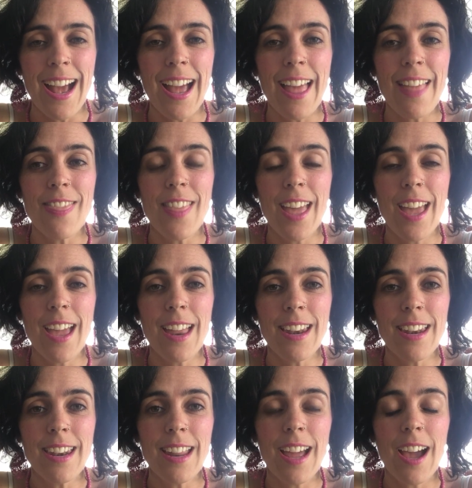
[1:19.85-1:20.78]
And
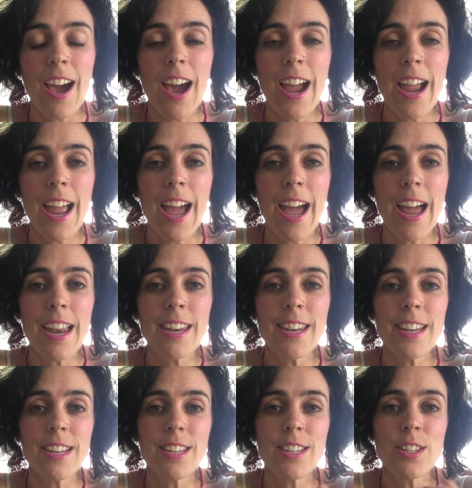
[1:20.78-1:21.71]
then I
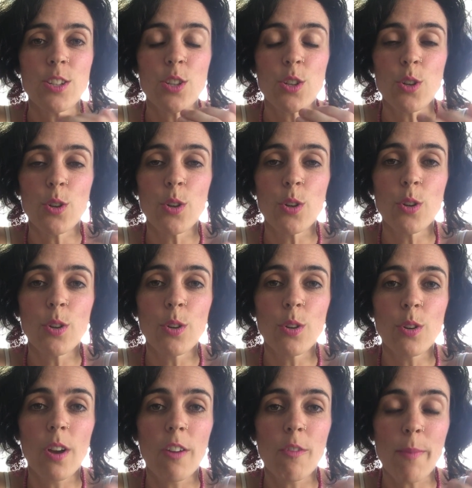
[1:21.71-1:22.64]
had
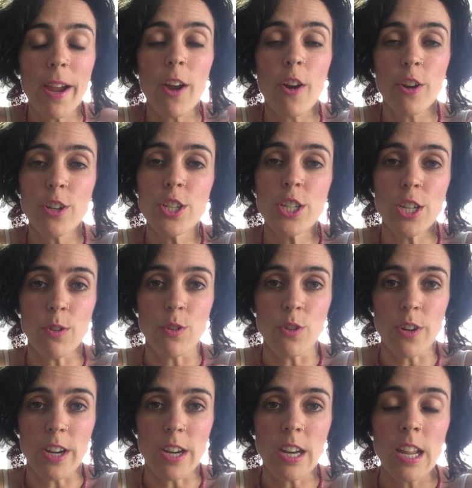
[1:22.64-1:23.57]
two of my own
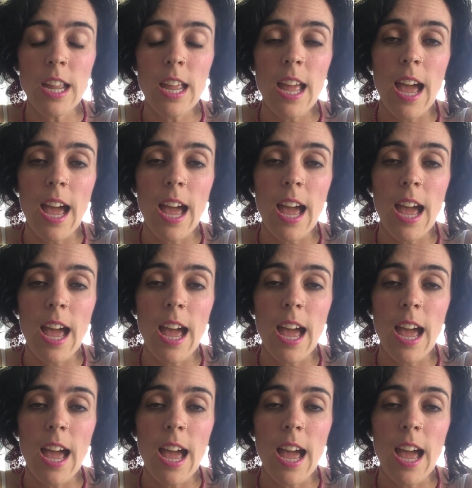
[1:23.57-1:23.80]
children,